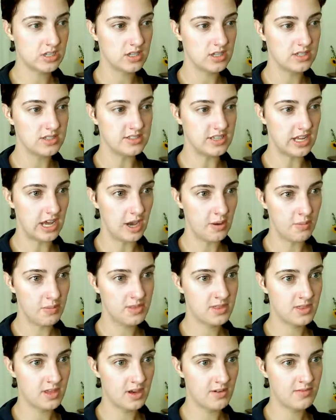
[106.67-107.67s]

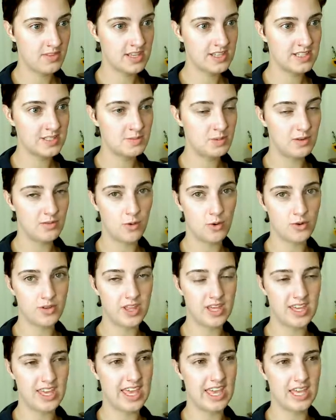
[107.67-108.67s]
depth of this before
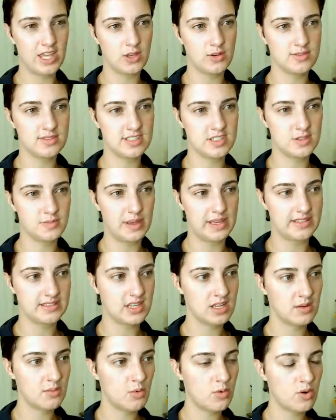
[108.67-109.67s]
they can't use the space
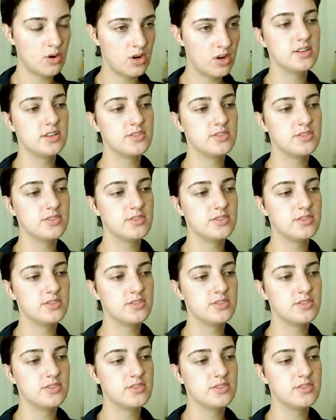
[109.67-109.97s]
anymore.